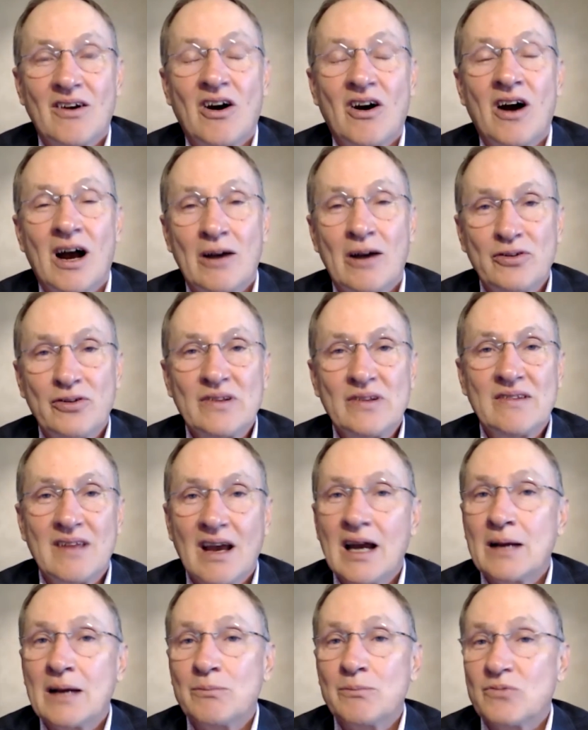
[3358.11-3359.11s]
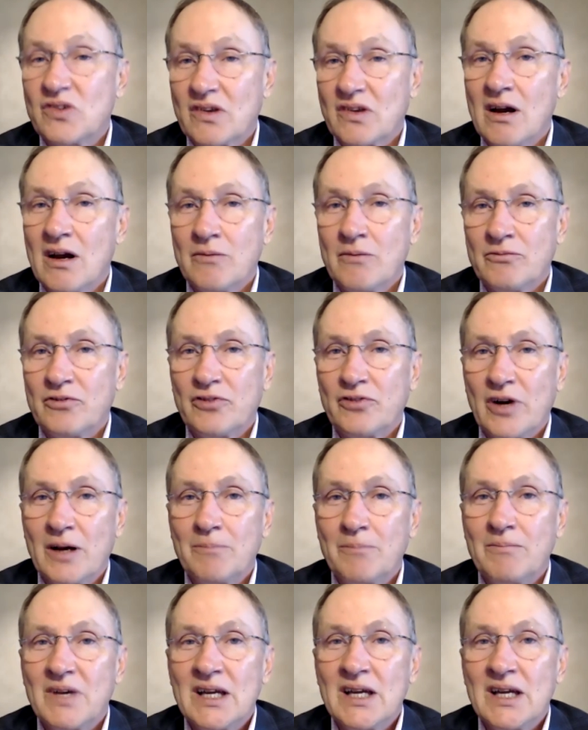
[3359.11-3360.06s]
oftentimes come from.